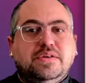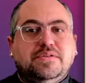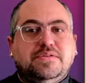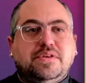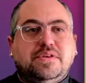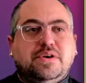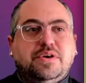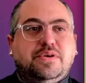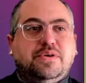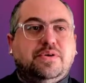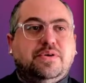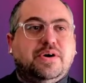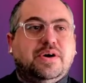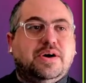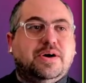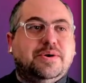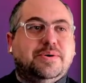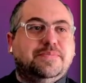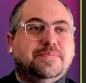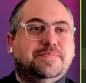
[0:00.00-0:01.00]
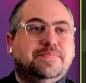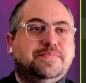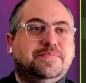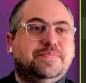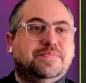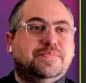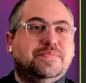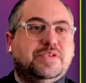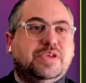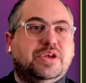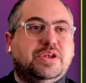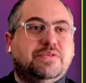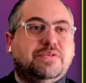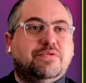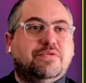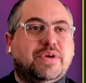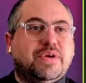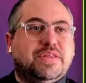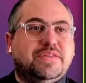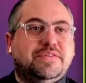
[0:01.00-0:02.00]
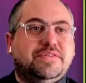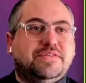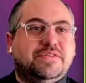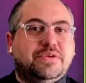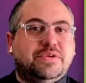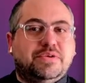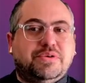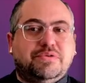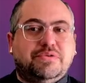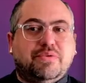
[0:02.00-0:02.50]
So, and if we ran this, it would